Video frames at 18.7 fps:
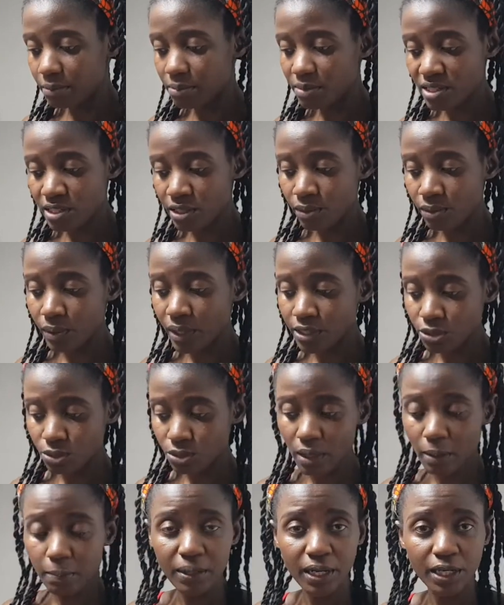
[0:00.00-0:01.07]
Let me say you want
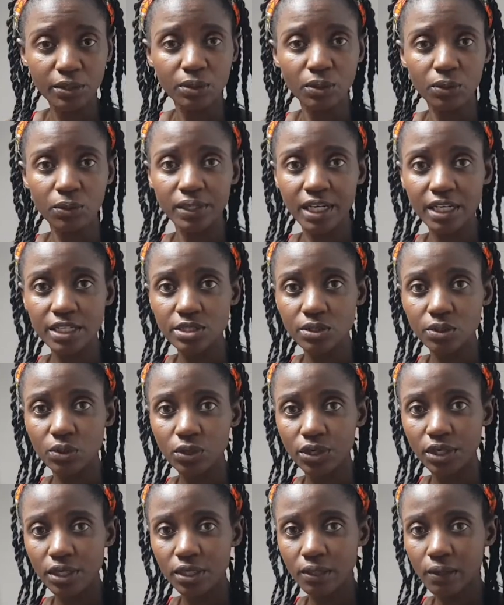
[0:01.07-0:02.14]
to apply coconut
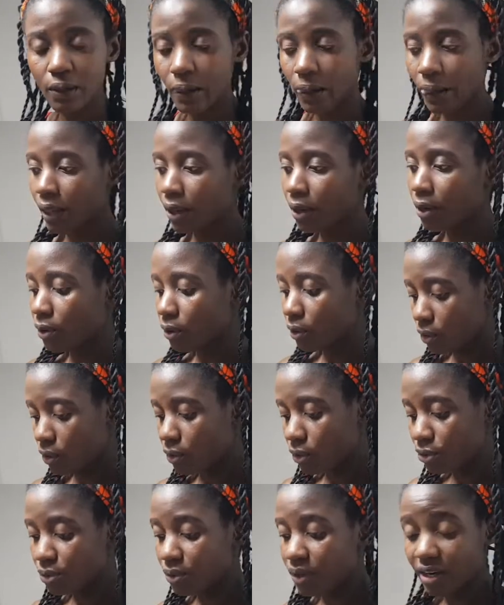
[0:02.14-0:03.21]
oil,
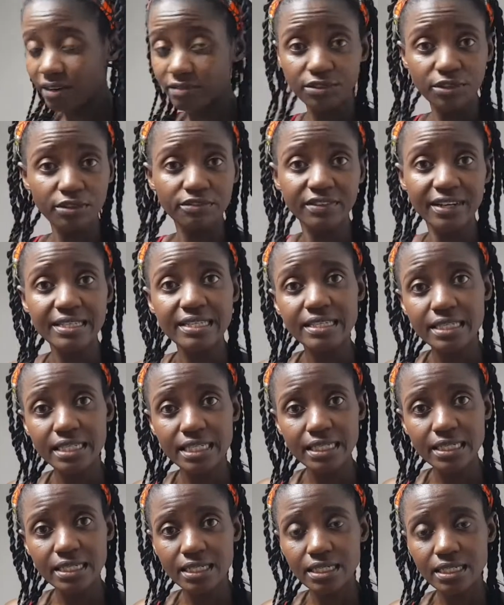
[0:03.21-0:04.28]
or you have your
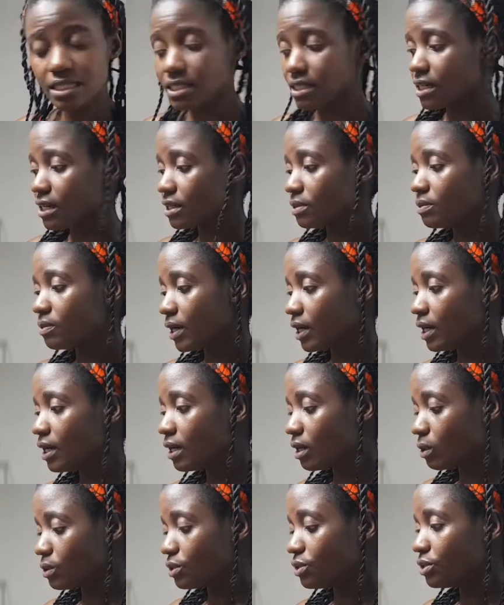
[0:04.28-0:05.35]
Vaseline, it can
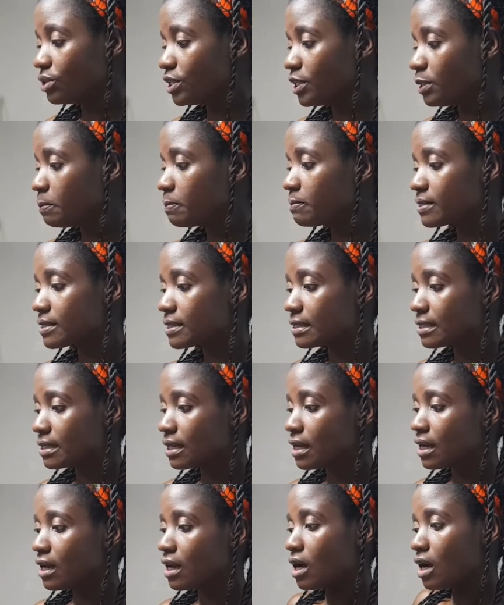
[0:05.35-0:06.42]
work on your lips.
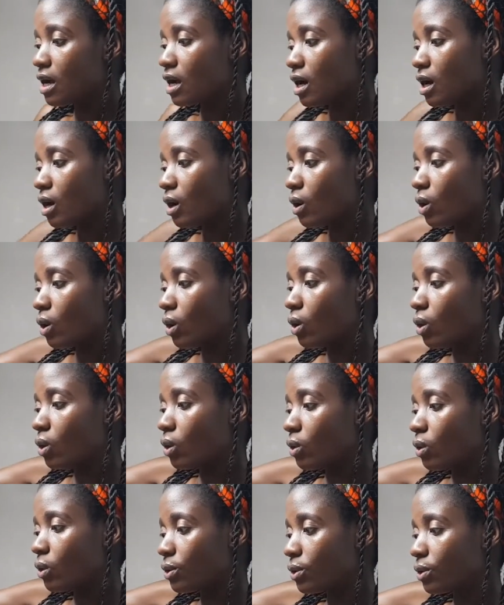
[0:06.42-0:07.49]

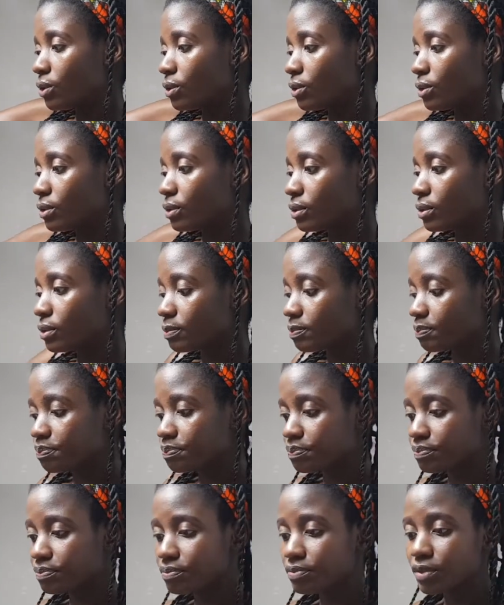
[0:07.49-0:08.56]

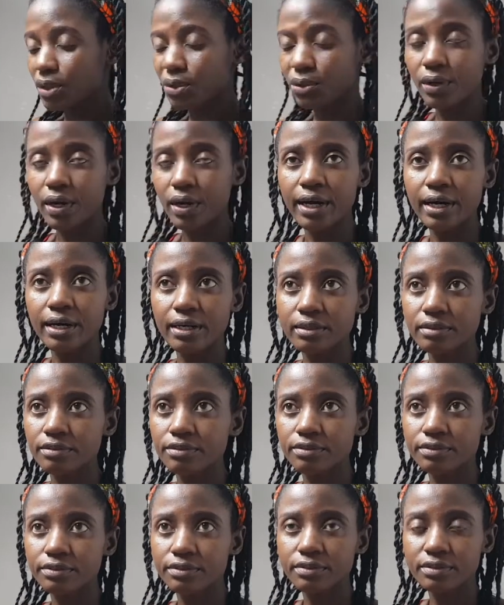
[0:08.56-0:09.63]
Or you
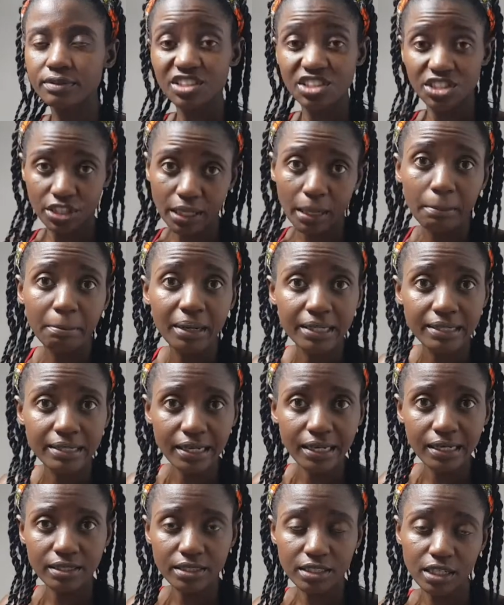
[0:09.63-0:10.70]
have shea
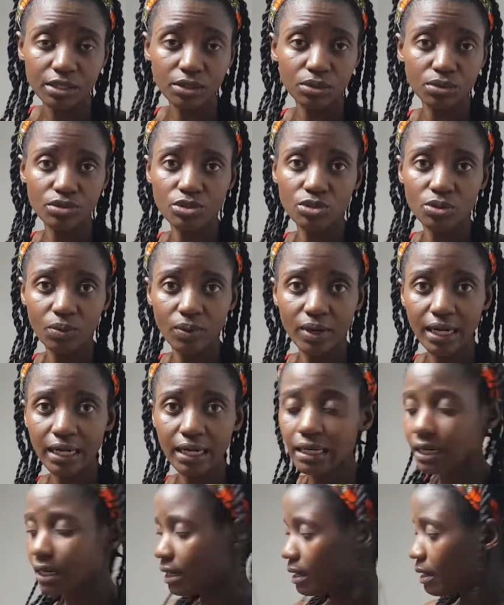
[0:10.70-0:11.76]
butter, it can also
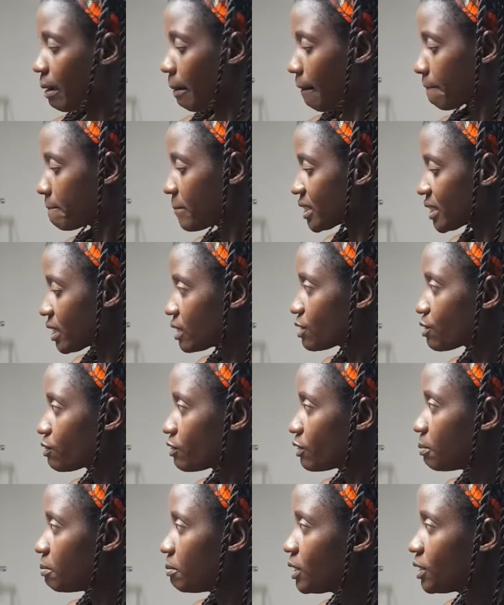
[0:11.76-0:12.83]
work. But as
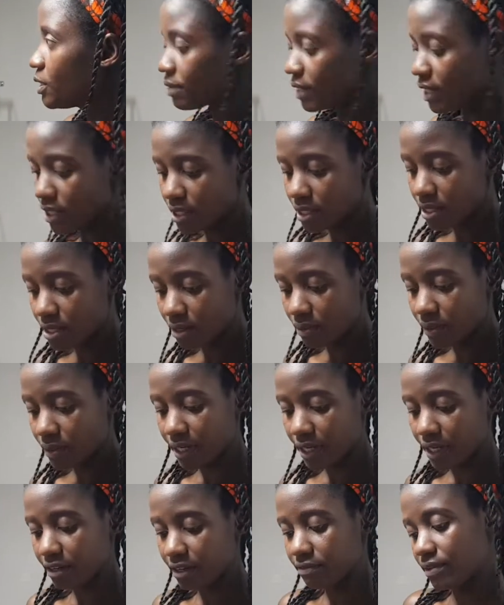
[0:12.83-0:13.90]
for me right now, I
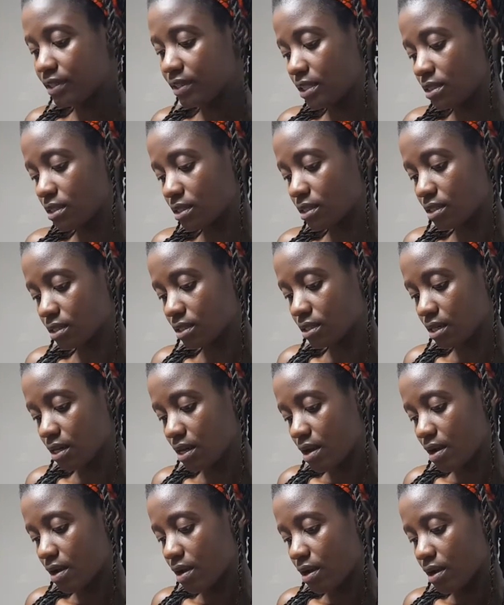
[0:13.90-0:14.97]
have this
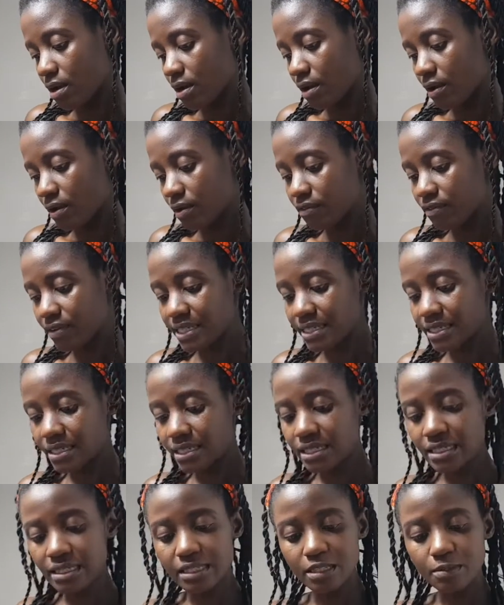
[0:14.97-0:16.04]

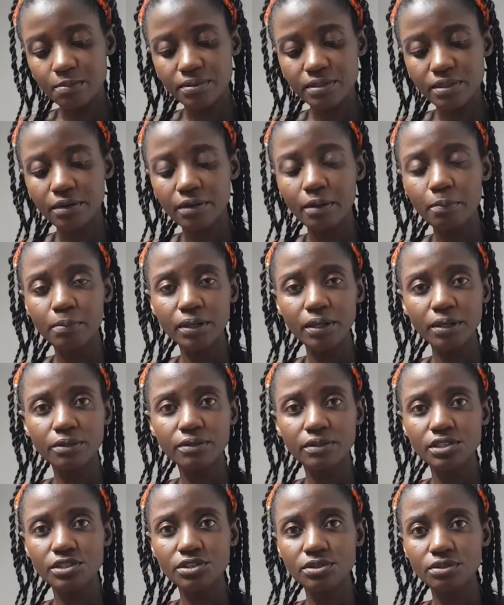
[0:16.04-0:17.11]
Vaseline Lip Therapy
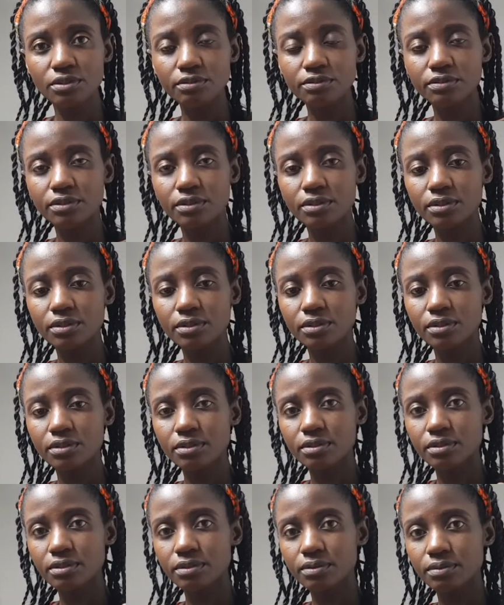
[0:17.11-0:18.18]
Original
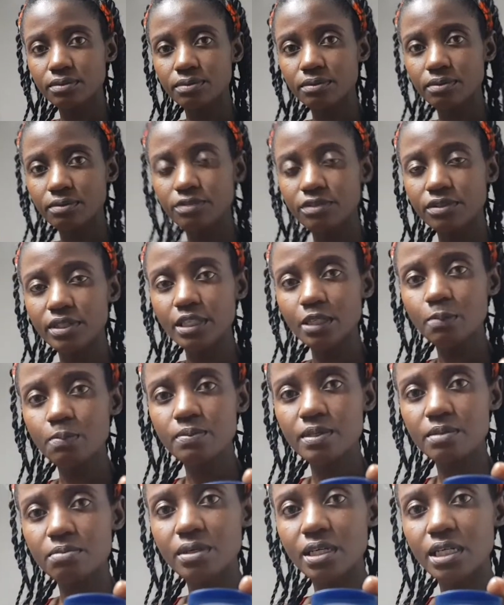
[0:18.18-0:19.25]
for
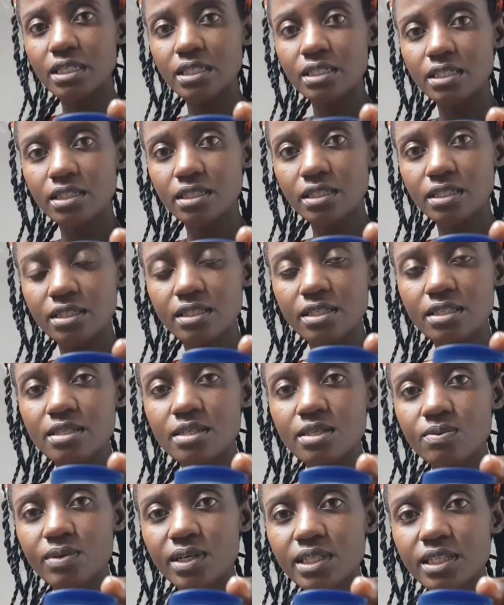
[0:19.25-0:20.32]
lips mainly. This
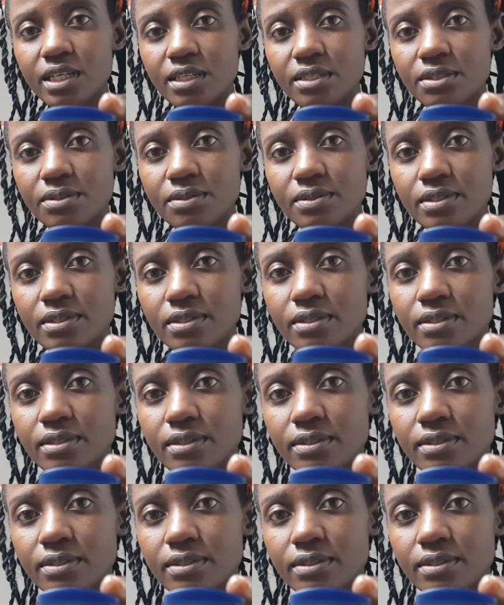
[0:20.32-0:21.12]
is what I use.